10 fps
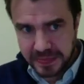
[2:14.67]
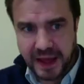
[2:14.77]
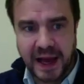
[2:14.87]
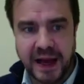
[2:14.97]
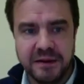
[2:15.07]

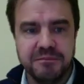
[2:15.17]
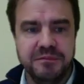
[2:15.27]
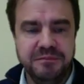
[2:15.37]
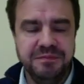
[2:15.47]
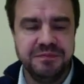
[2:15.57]

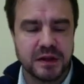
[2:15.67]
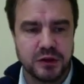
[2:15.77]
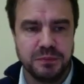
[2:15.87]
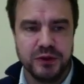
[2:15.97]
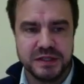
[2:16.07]
And
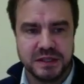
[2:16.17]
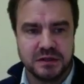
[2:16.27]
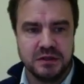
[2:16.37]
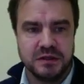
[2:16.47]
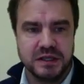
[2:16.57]
to put this in
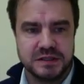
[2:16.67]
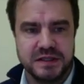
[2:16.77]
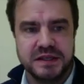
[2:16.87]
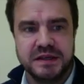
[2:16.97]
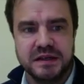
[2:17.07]
context,
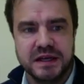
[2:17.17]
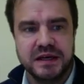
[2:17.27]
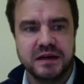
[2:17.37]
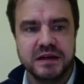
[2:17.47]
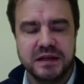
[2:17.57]
in
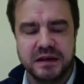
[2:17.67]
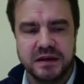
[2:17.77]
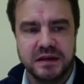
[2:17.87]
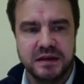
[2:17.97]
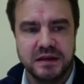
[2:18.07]

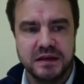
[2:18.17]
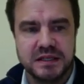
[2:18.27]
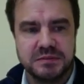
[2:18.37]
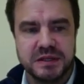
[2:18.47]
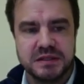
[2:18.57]
1990,
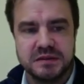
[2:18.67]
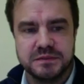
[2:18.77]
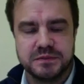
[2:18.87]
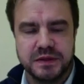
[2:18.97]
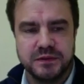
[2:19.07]
especially,
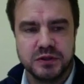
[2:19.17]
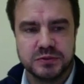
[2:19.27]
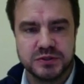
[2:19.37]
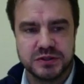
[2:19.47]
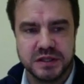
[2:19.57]
divorce
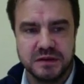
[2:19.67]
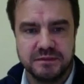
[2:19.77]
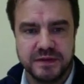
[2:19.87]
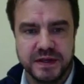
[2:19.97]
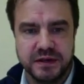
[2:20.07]
was still
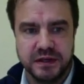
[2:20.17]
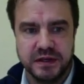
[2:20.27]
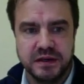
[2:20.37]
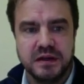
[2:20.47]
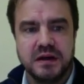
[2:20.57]

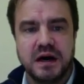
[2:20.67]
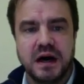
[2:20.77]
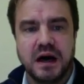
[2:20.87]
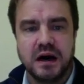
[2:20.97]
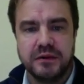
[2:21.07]
very
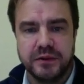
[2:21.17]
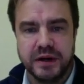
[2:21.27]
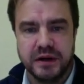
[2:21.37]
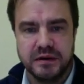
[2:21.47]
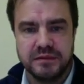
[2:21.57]

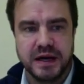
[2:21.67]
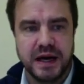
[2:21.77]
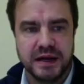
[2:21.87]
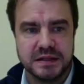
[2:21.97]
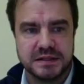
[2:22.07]
rare,
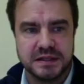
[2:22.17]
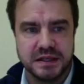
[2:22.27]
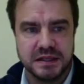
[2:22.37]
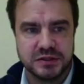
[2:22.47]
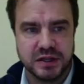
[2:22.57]
and it's
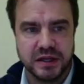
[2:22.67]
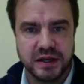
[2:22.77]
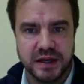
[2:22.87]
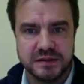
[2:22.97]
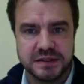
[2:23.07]
in
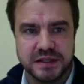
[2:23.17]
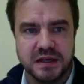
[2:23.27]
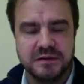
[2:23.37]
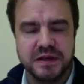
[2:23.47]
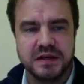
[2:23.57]
China, and
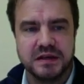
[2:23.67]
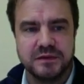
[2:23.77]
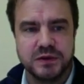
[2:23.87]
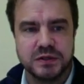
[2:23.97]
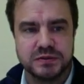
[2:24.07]
still the
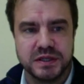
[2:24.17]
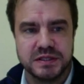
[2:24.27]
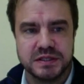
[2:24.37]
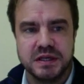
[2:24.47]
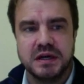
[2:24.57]
divorce
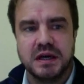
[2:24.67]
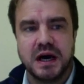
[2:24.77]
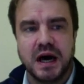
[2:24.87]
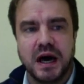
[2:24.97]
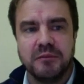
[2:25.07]
rates
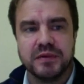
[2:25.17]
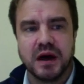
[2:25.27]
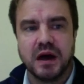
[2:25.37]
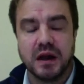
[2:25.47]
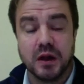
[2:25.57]
are
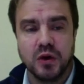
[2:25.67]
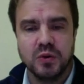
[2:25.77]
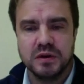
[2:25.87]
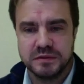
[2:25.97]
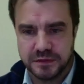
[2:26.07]

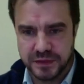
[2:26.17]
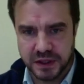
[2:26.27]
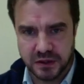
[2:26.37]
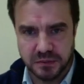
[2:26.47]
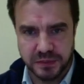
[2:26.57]
lower
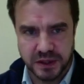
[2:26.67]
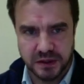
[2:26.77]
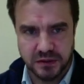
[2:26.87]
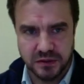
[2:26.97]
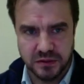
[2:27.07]
than compared
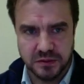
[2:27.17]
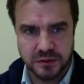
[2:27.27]
to